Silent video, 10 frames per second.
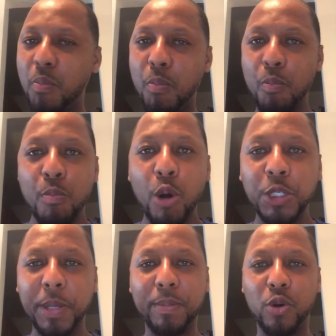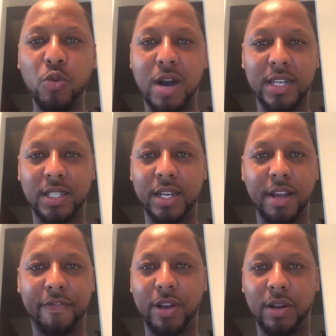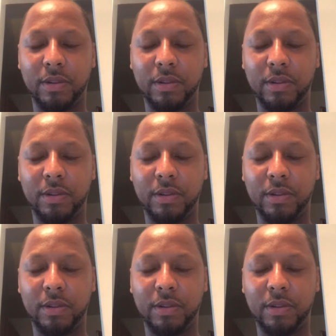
most people who watch the NFL,